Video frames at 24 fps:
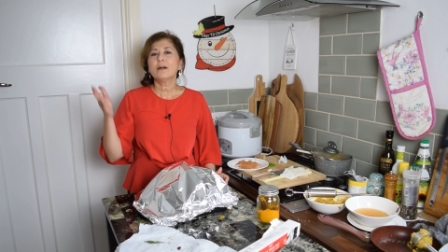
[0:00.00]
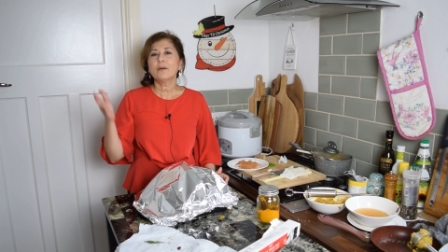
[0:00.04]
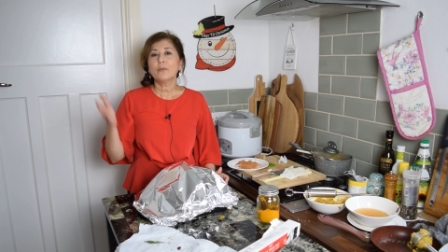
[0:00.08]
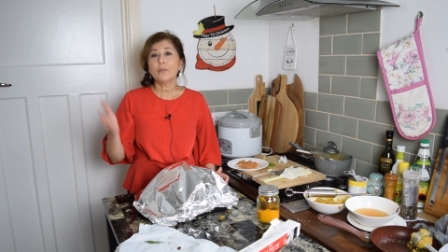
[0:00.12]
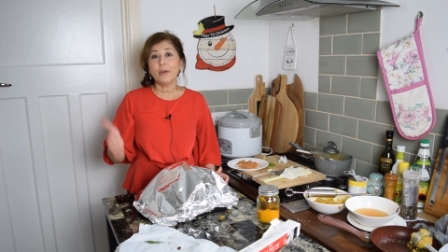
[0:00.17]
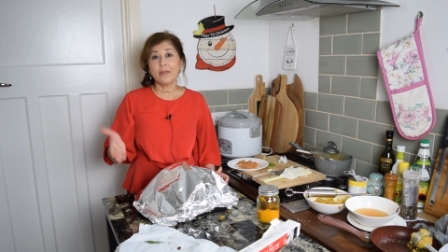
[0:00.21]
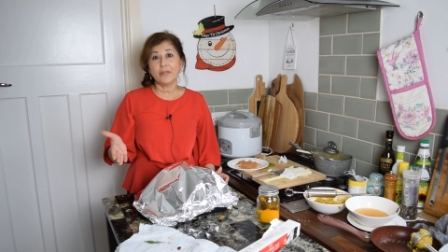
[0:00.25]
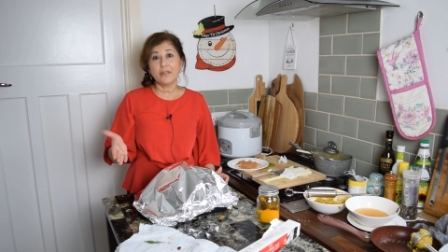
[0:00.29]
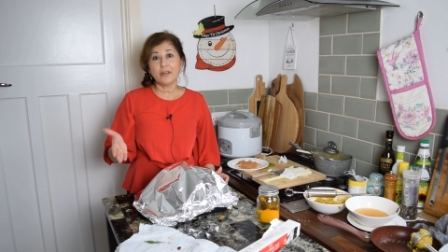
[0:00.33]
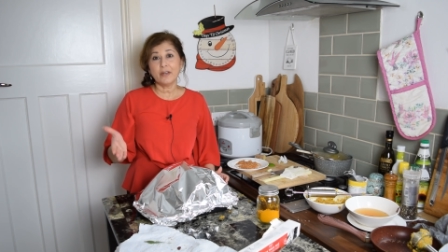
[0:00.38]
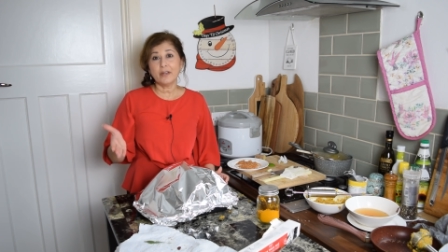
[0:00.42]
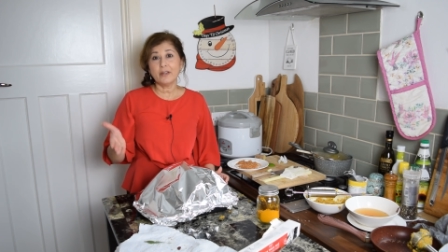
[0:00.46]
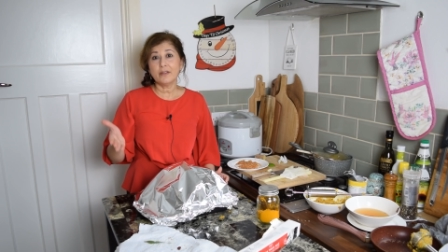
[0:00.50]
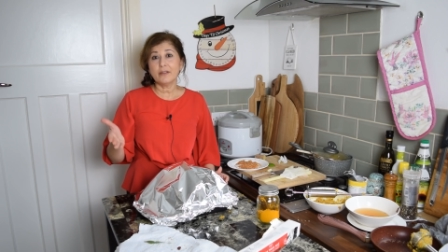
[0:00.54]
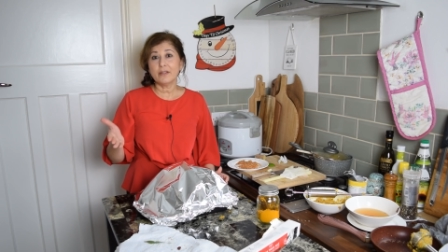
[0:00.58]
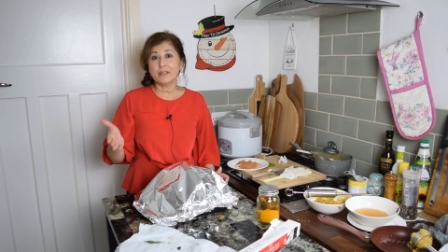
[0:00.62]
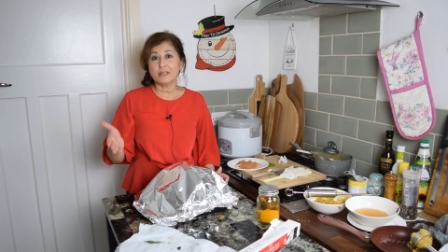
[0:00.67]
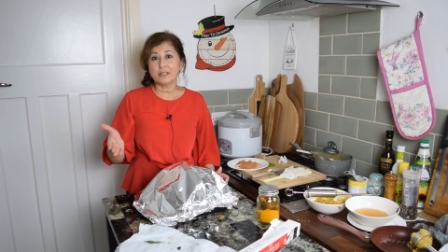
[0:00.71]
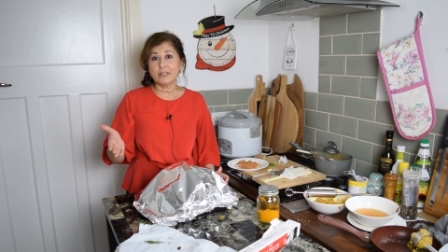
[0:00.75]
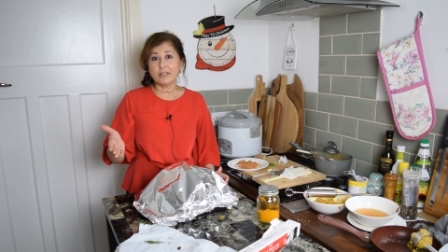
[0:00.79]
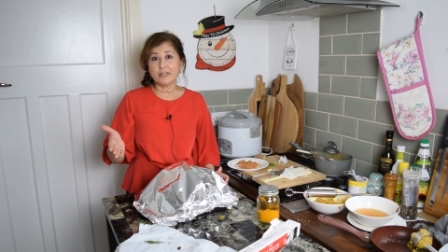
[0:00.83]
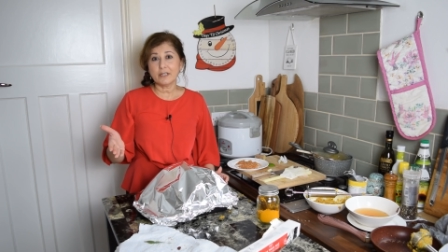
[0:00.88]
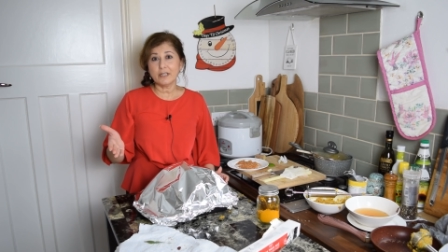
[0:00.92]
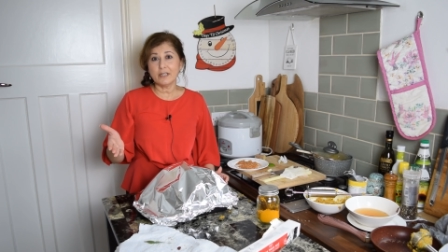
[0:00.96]
whether the
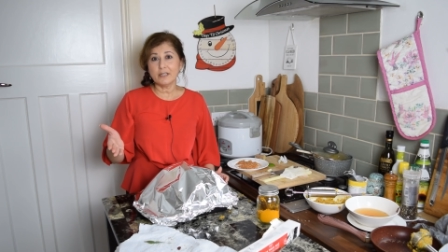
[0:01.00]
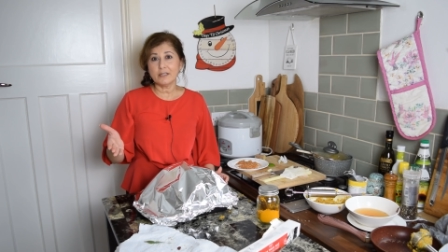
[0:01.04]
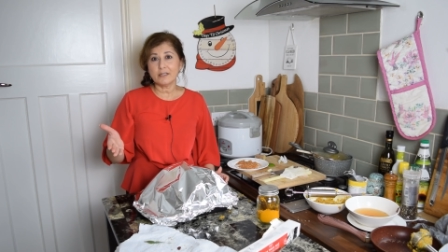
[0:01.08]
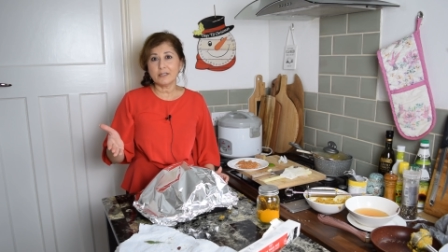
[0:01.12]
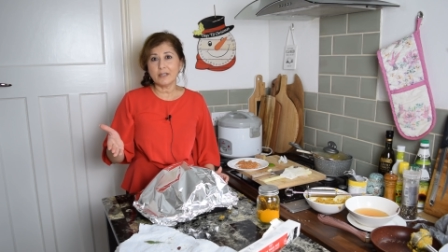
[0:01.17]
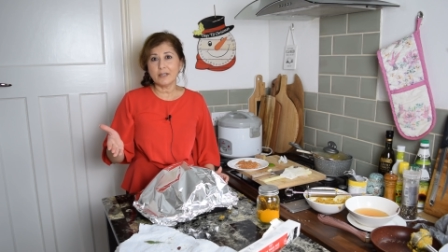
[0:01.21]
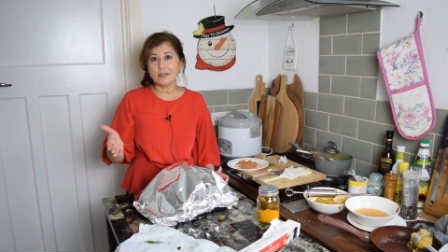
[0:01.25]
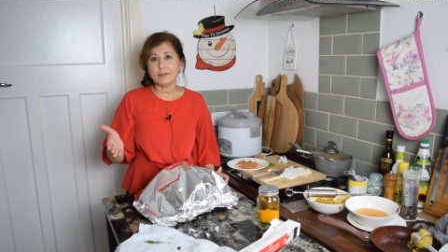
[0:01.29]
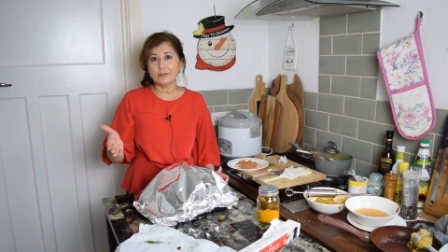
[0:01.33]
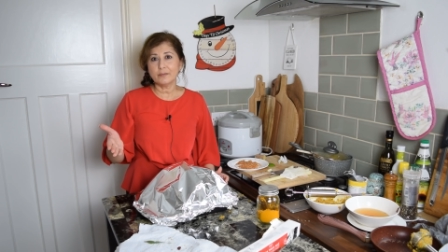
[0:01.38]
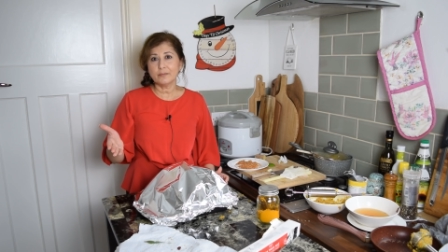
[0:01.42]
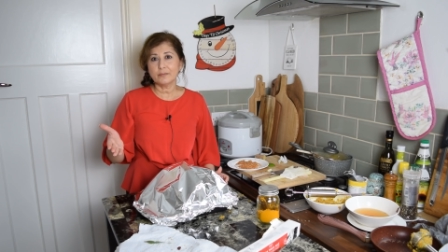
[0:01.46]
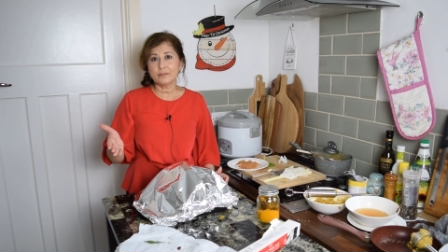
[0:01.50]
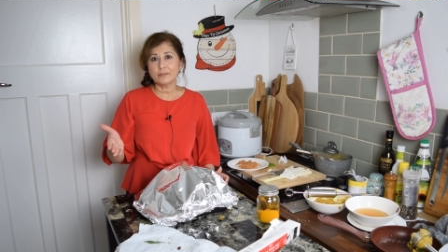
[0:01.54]
turkey is done.